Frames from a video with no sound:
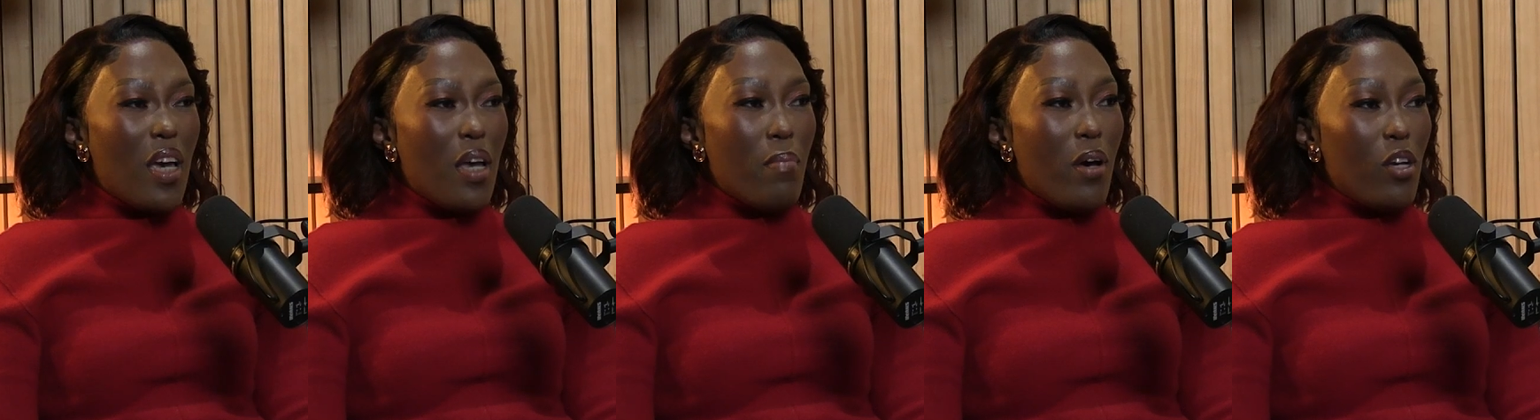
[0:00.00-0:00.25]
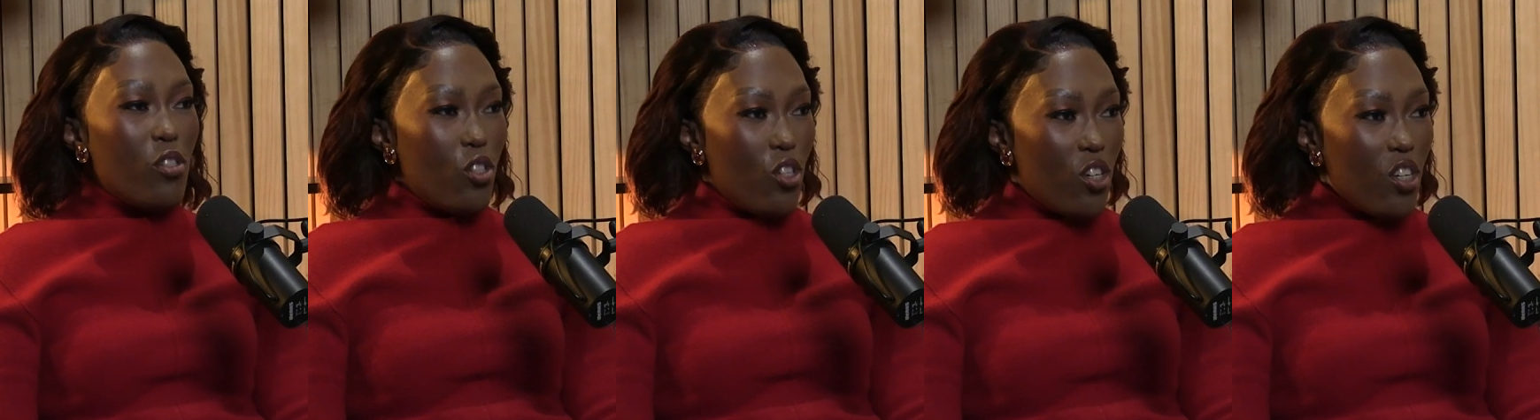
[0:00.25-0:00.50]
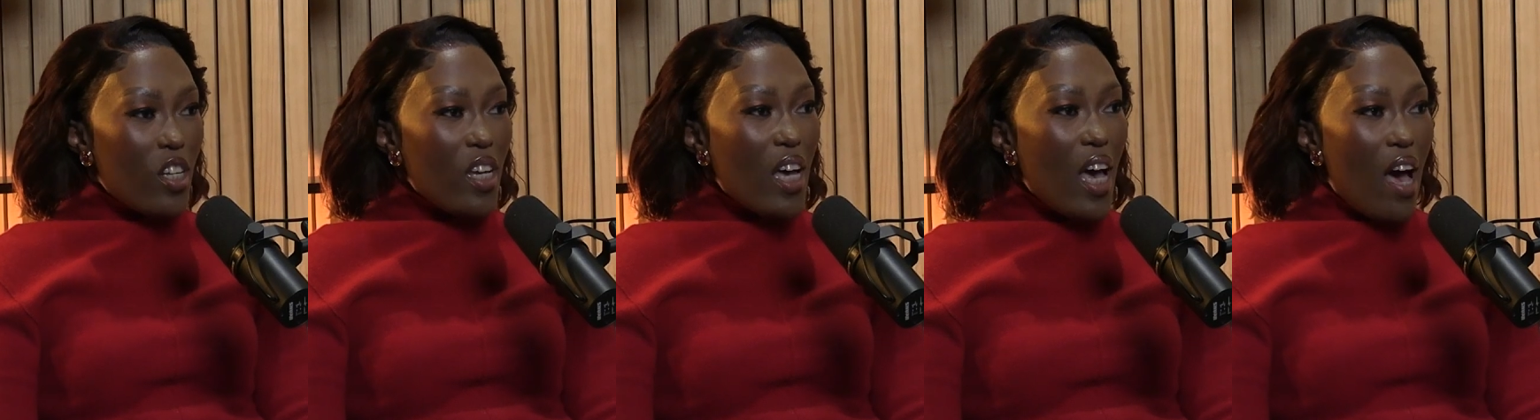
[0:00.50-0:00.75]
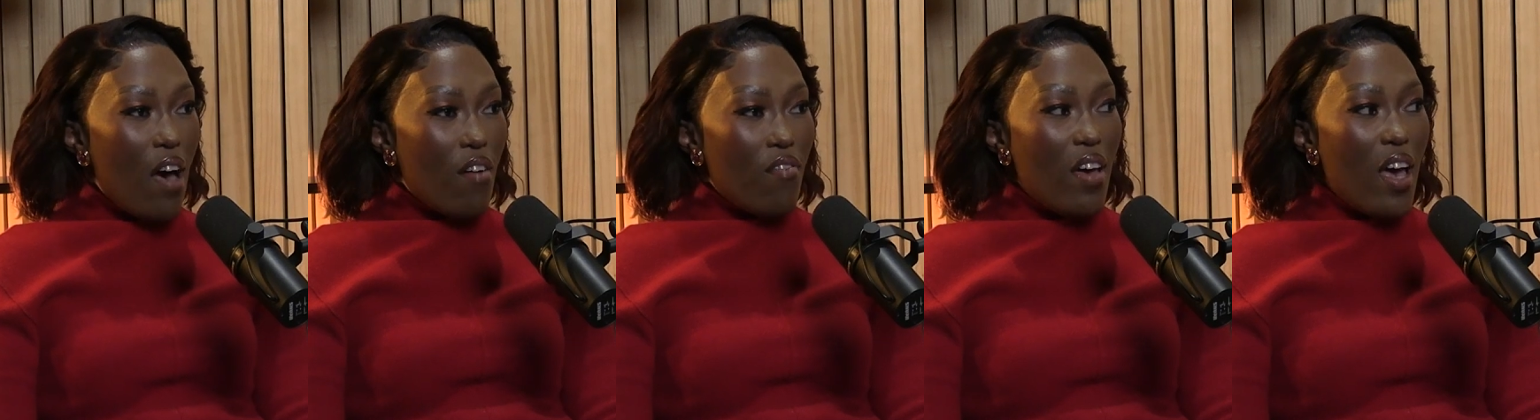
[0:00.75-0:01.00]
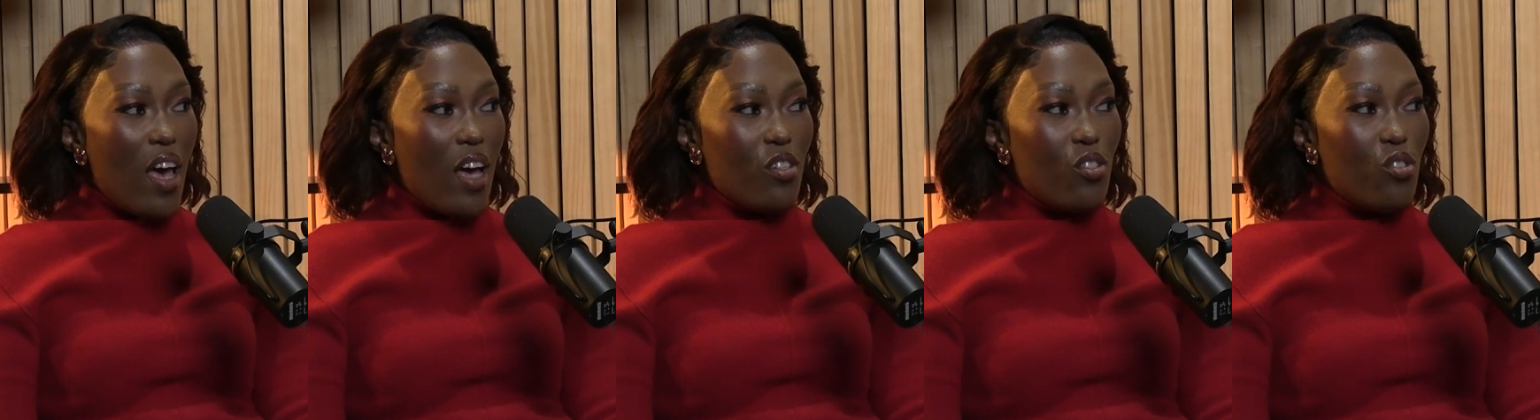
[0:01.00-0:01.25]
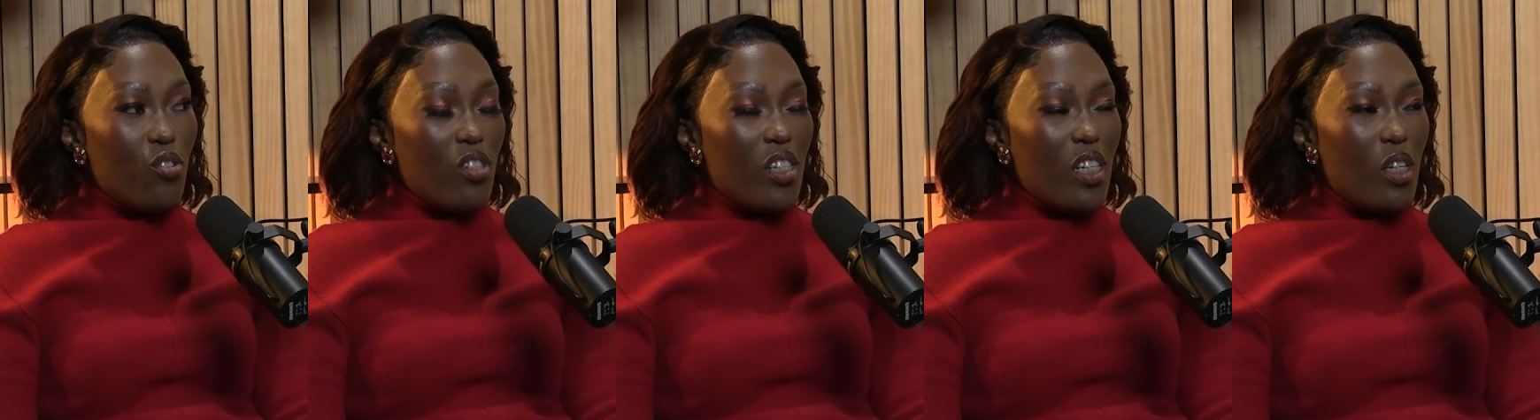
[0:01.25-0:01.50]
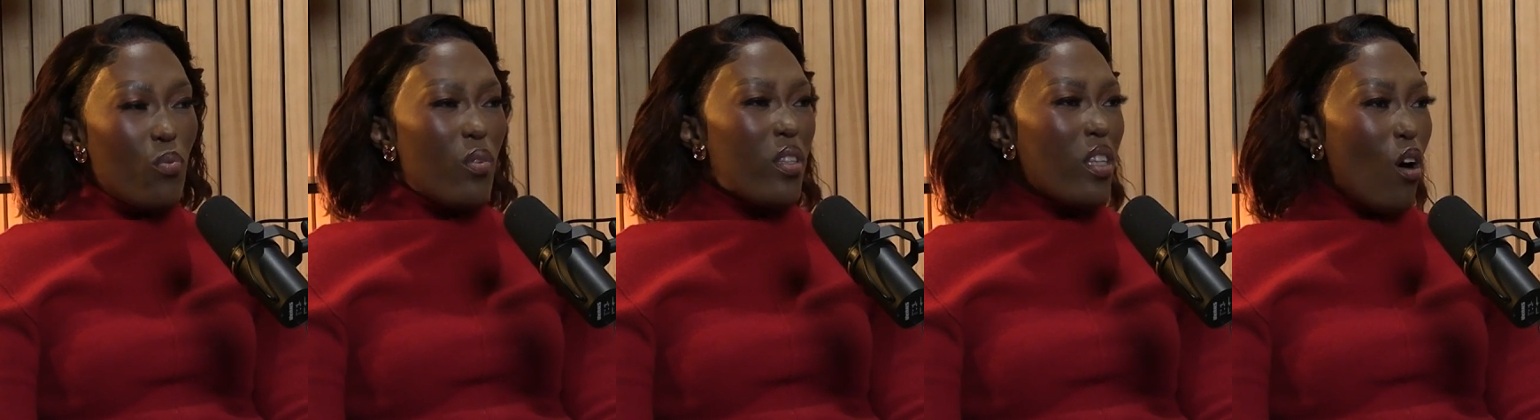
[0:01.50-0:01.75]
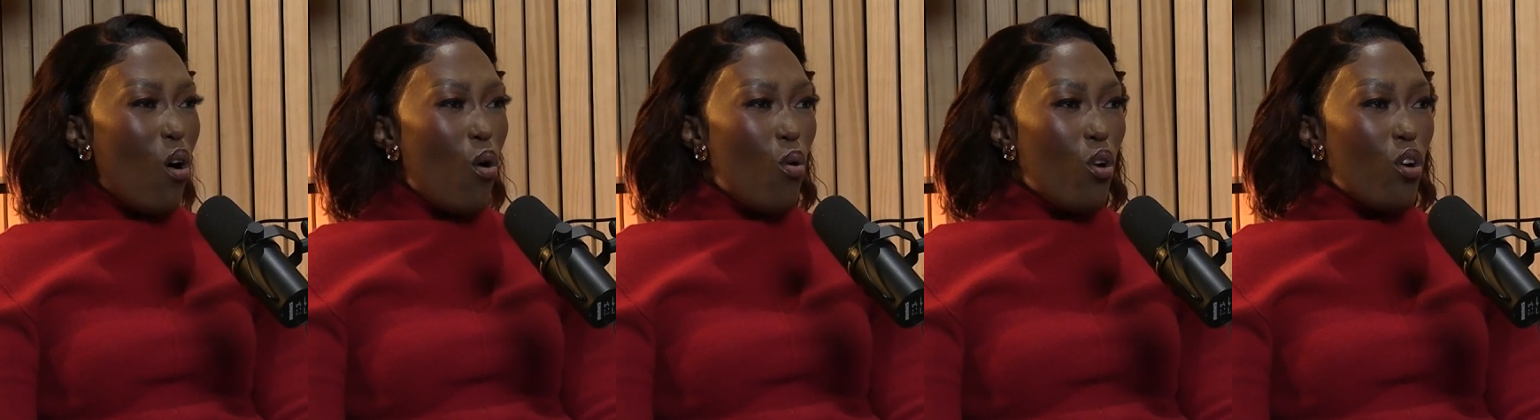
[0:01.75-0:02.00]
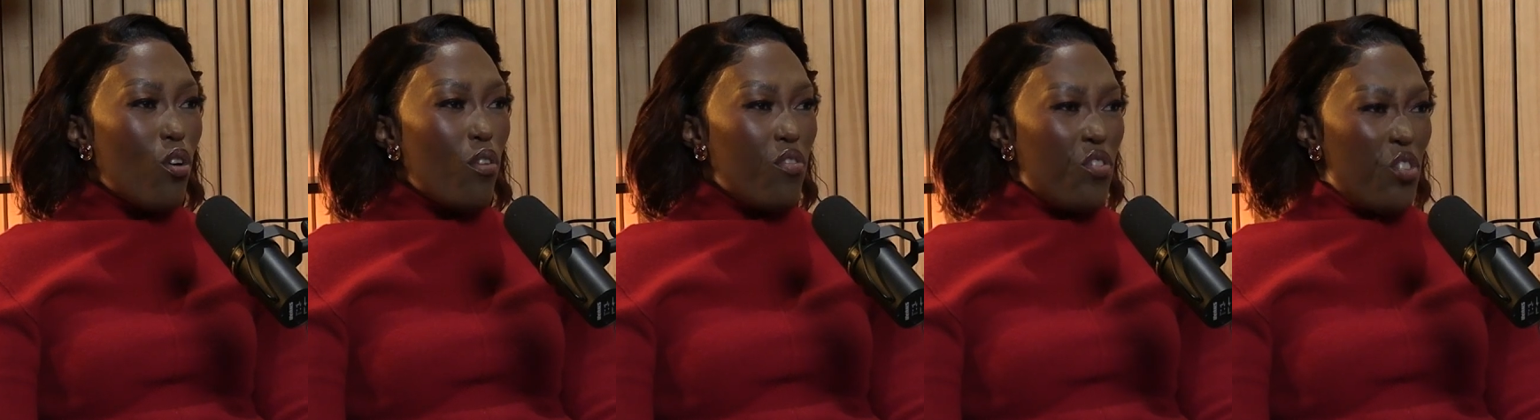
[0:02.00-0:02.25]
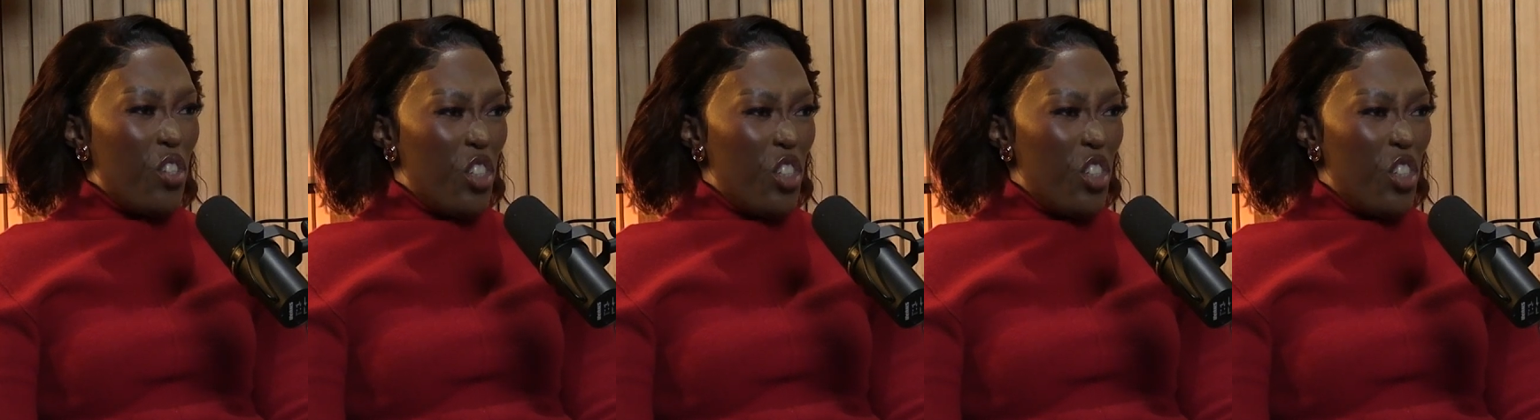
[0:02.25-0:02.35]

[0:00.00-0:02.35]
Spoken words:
In my journey, I've had to deal with a whole lot of